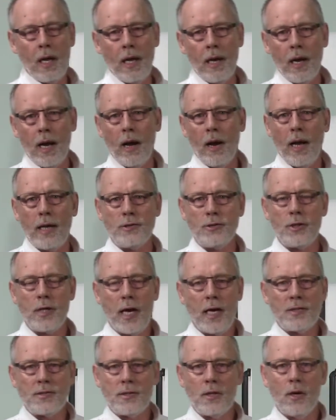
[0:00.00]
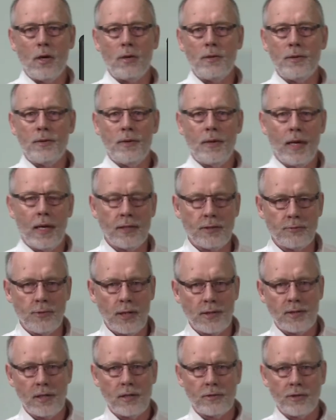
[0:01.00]
Now, as you guys know, as
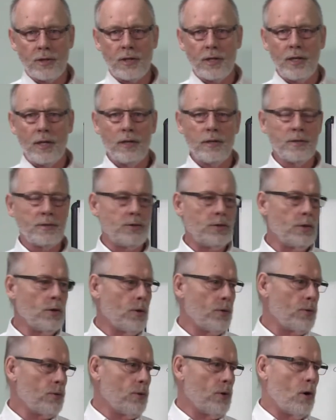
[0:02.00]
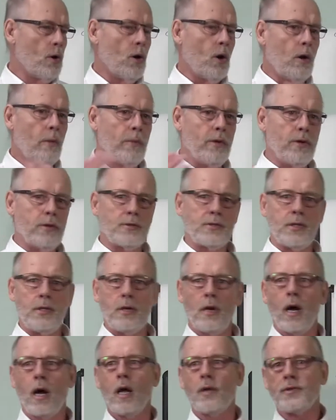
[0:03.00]
residential cleaners, you go through a home and you're seeing
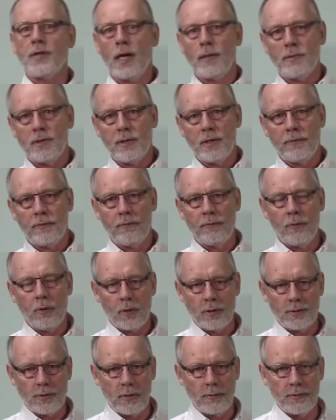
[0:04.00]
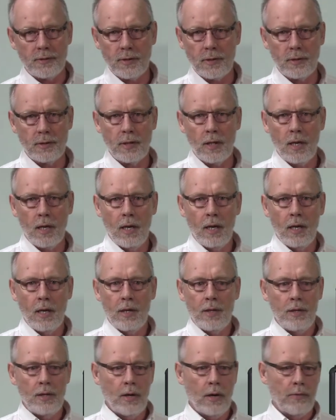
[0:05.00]
all types of different floor surfaces.
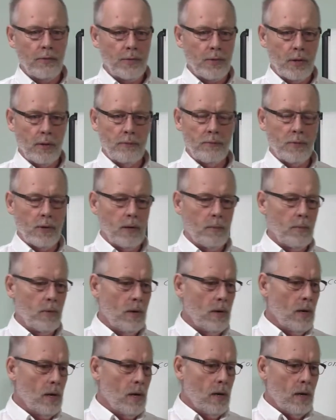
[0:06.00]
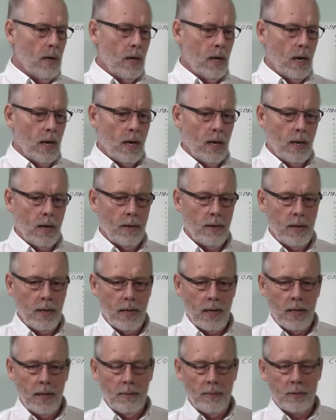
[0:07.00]
You know everything from
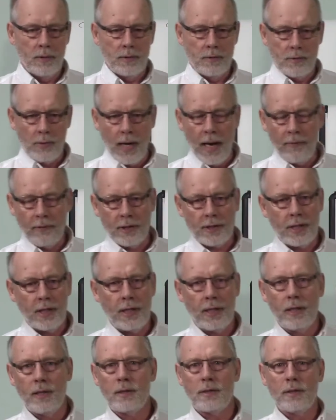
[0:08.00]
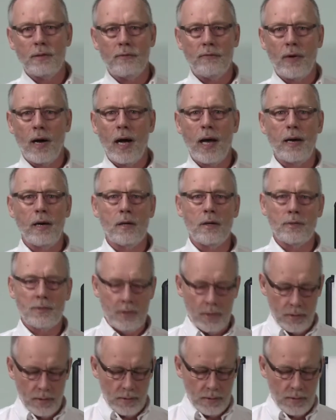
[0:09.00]
uh, um, travertine to vinyl
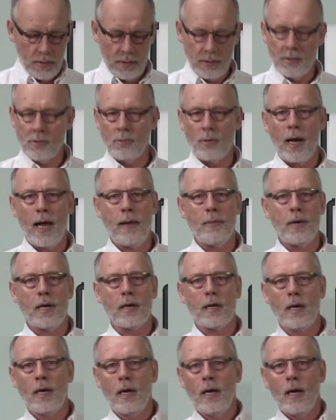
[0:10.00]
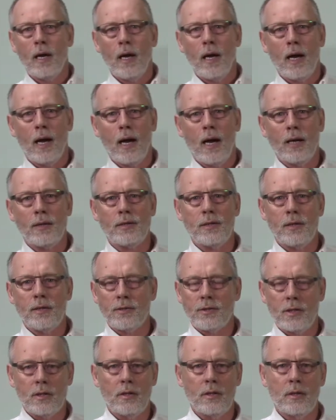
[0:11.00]
to, to ceramic uh, to,
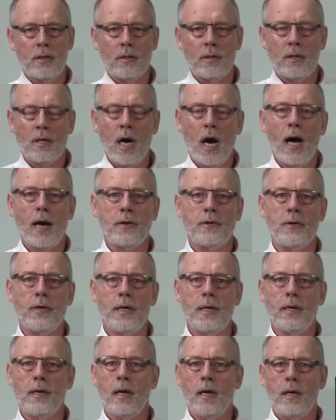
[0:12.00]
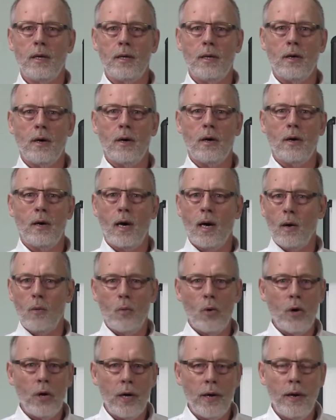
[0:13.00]
to concrete, you know, uh,
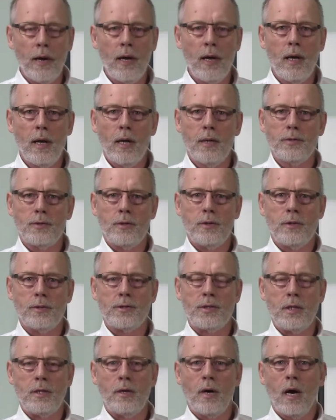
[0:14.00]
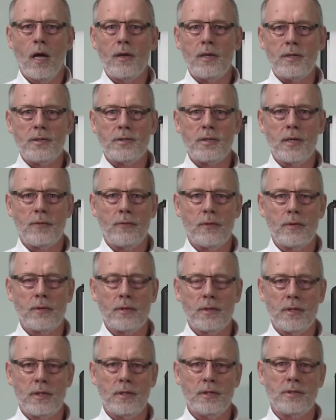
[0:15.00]
wood. So you're seeing all these
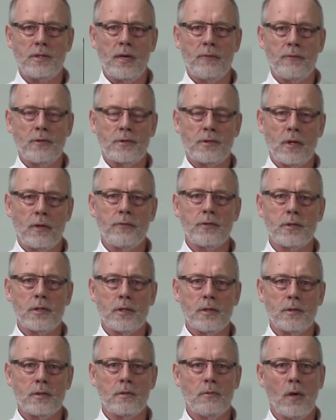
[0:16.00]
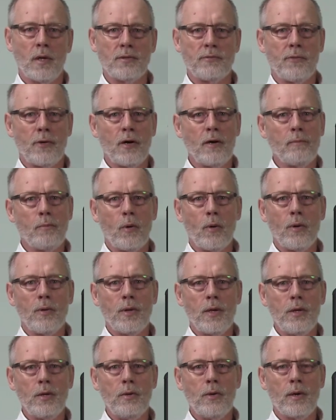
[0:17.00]
different these different surfaces. Well, it's very important
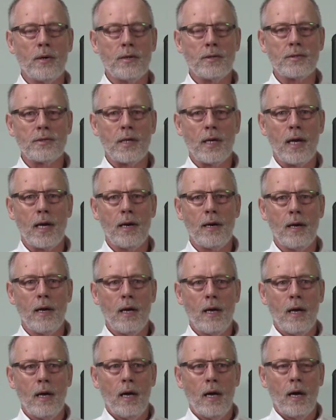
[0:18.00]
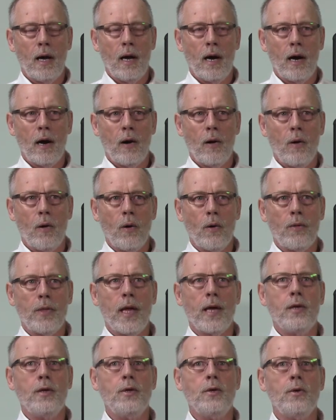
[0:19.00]
that you understand, uh, or
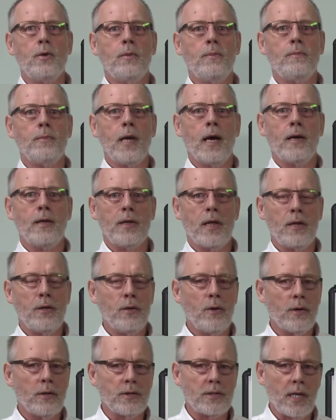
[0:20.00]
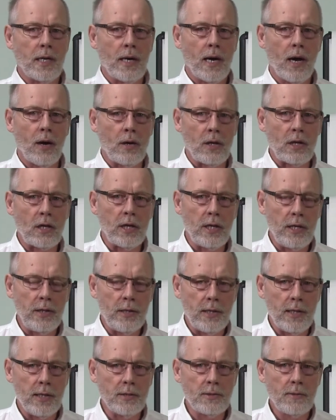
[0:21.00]
that you yeah that you understand how to clean
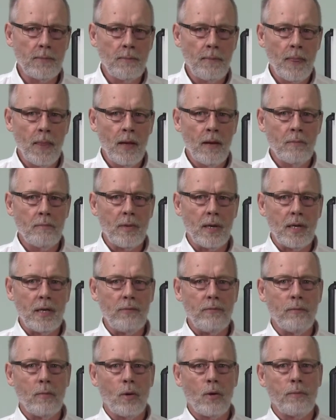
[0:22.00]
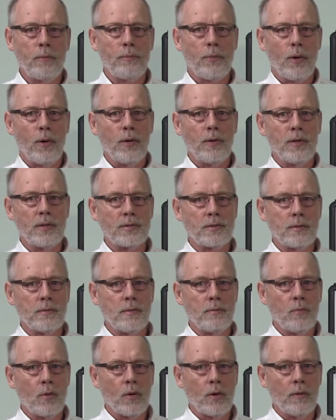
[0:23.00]
these. But even more important, it's
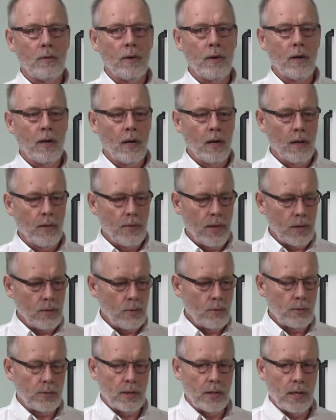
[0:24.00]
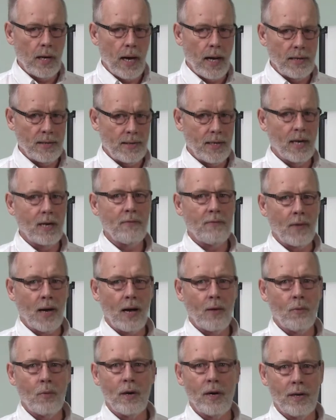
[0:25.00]
more uh, that you can identify
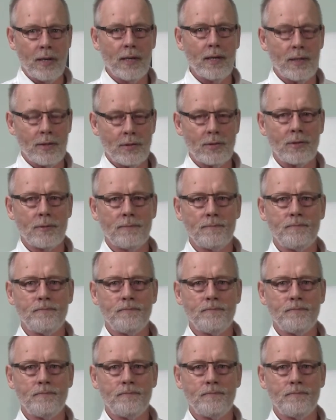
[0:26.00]
what it is.